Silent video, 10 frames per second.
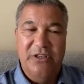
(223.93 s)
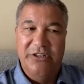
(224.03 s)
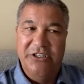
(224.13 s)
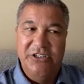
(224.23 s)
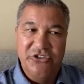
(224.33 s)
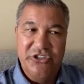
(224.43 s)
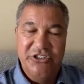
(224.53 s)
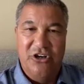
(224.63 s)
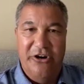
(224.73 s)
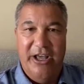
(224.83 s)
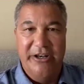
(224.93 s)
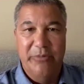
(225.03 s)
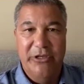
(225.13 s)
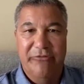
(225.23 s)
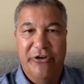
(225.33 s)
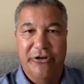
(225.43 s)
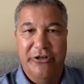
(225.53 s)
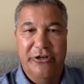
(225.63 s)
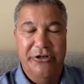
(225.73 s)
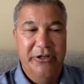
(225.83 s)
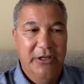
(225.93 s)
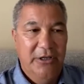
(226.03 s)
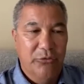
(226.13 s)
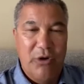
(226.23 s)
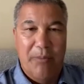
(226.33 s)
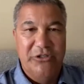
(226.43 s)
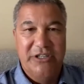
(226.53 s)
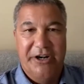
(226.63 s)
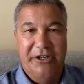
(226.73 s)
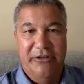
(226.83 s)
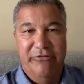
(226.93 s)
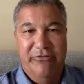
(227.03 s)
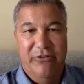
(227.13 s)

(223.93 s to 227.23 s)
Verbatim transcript: and he has since gone on to be a very good representative,